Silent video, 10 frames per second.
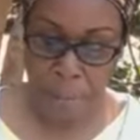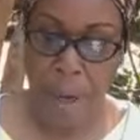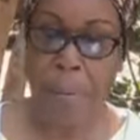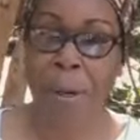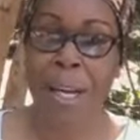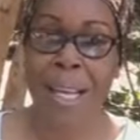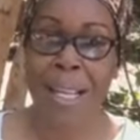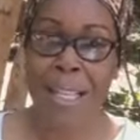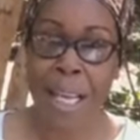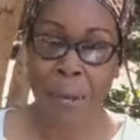Remember,
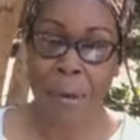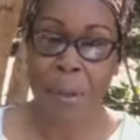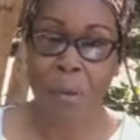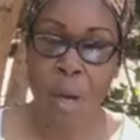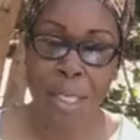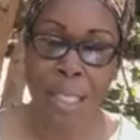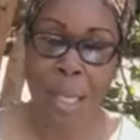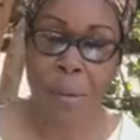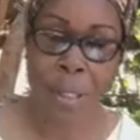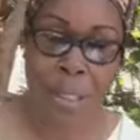they were the ones
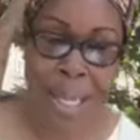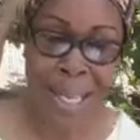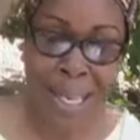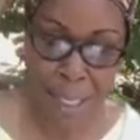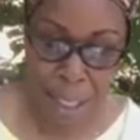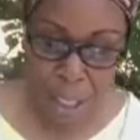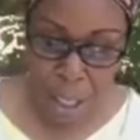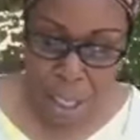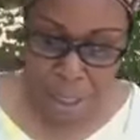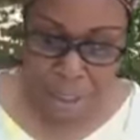that was tending the
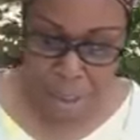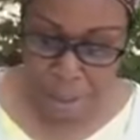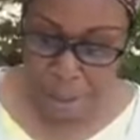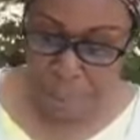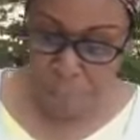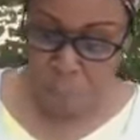gardens.